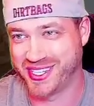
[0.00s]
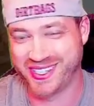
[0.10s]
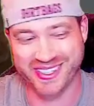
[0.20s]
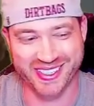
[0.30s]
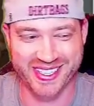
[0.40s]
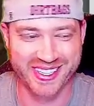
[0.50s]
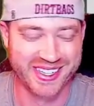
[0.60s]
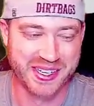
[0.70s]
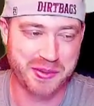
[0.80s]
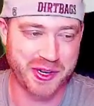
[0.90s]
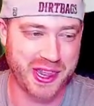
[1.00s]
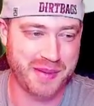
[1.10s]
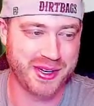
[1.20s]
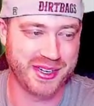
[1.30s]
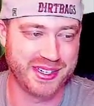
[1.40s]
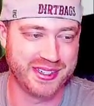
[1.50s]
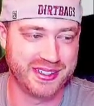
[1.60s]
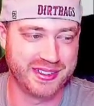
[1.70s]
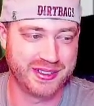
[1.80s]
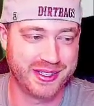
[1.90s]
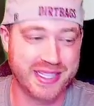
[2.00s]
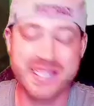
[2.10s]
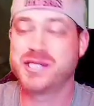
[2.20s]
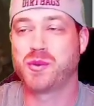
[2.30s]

like putting them uh, at least